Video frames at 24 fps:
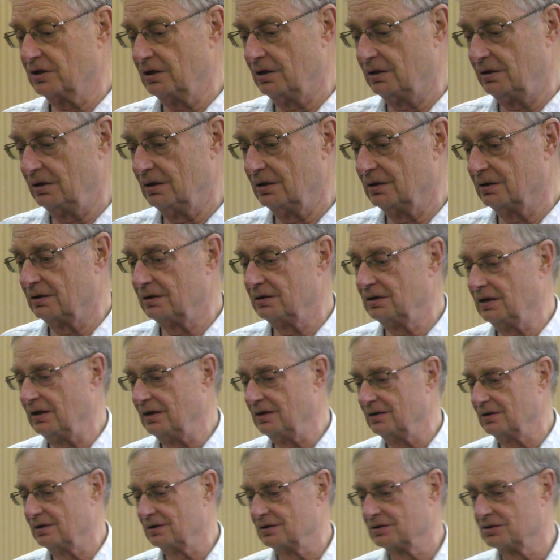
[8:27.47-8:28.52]
get in
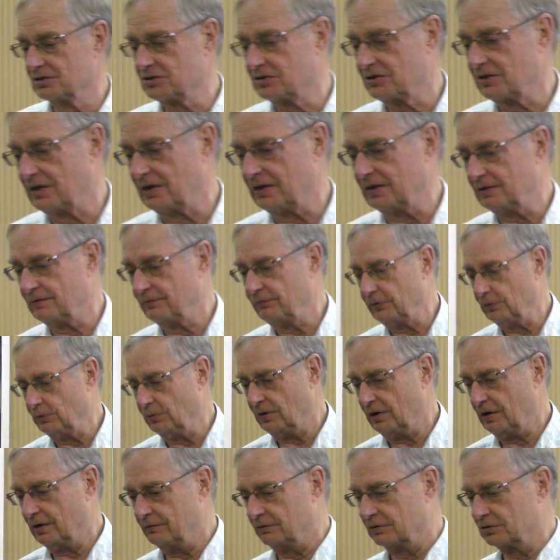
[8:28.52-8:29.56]
is that if you
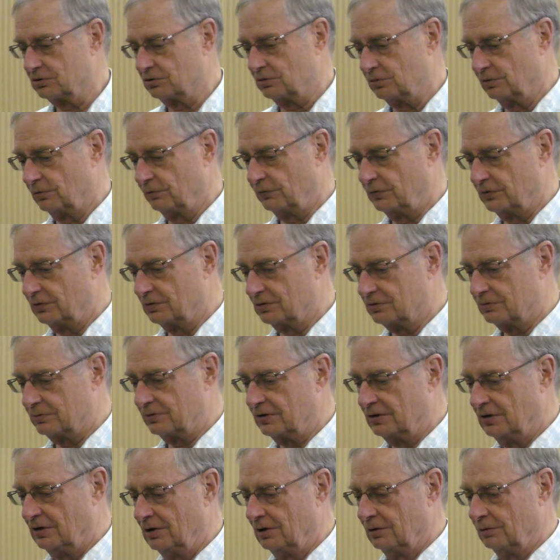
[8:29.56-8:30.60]
have a surface
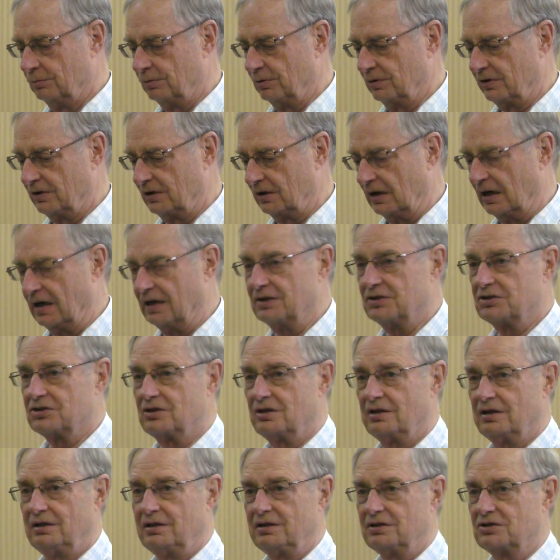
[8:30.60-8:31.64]
with an
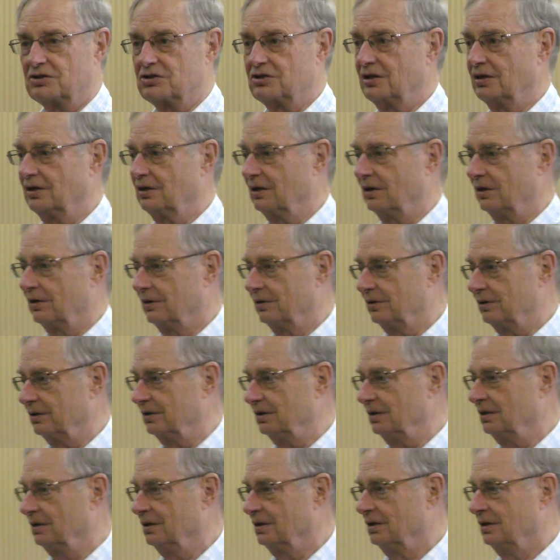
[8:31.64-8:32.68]
isolated
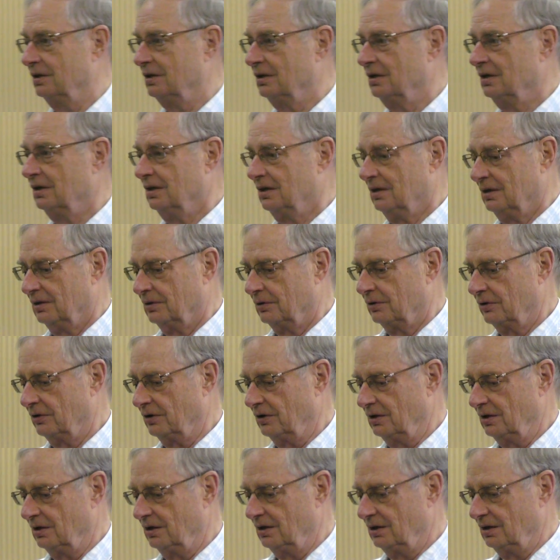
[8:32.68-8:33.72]
singularity,
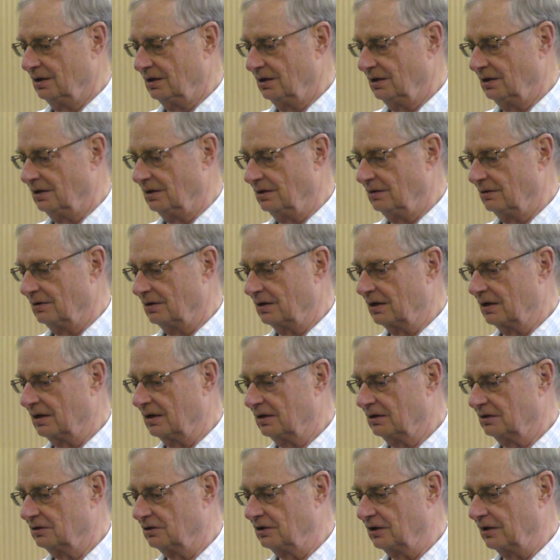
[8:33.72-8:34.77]
the
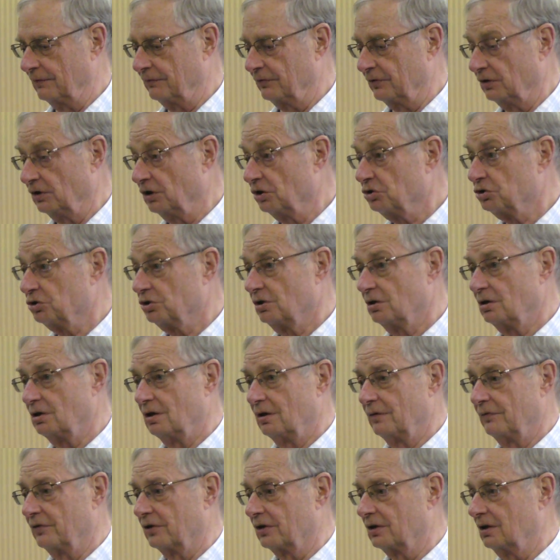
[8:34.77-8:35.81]
definition
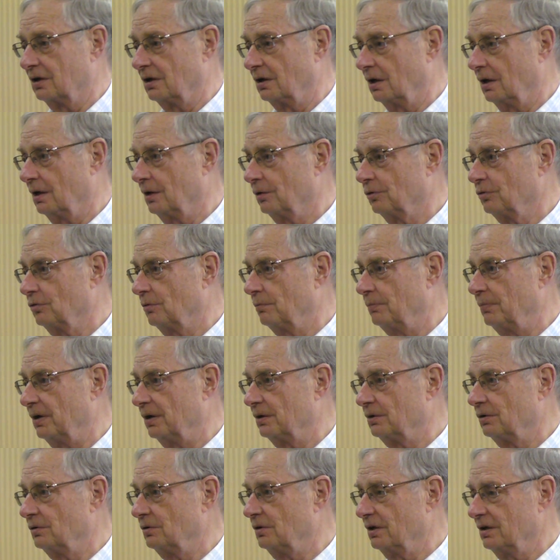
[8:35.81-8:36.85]
of the canonical
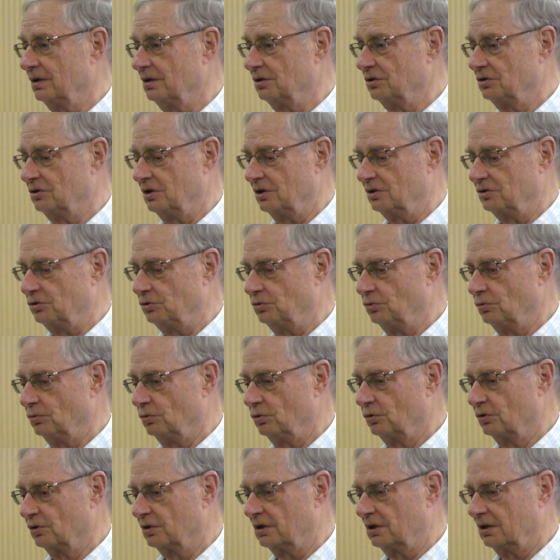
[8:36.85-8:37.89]
bundle is that you
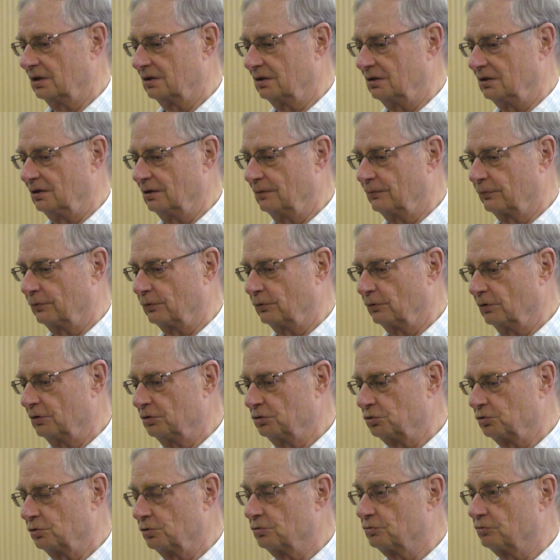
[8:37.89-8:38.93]
look at
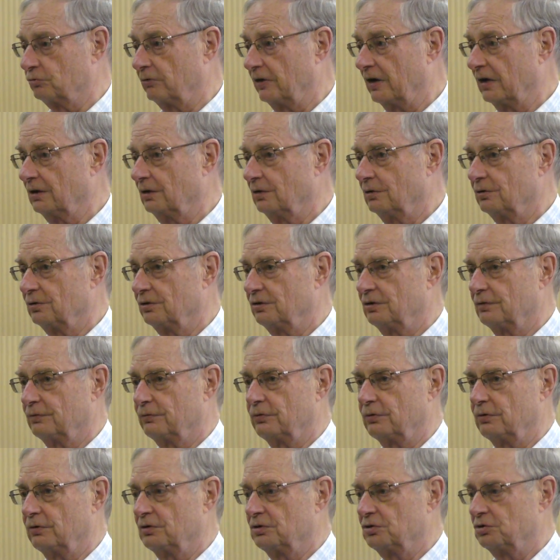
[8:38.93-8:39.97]
differentials, regular
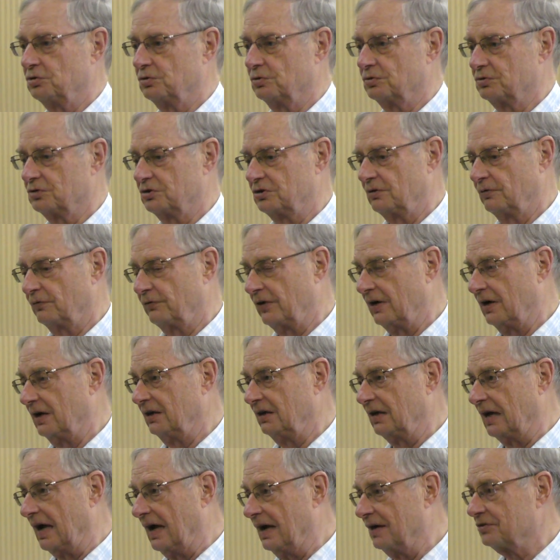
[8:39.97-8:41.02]
differentials
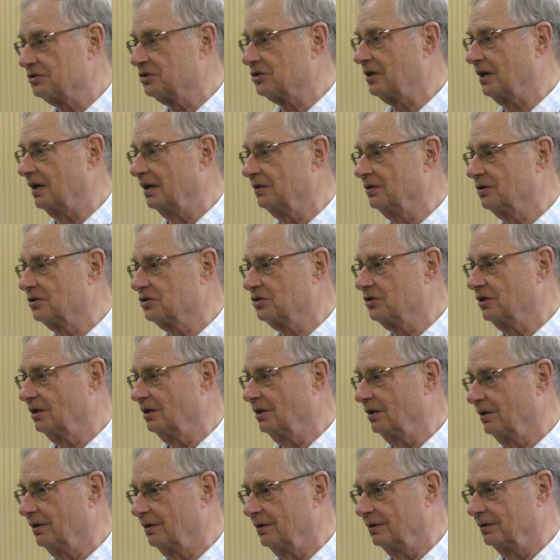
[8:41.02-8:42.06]
defined outside the
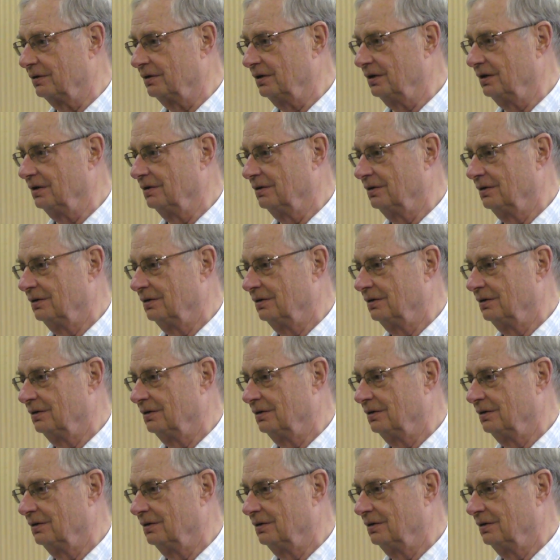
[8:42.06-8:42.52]
singularity.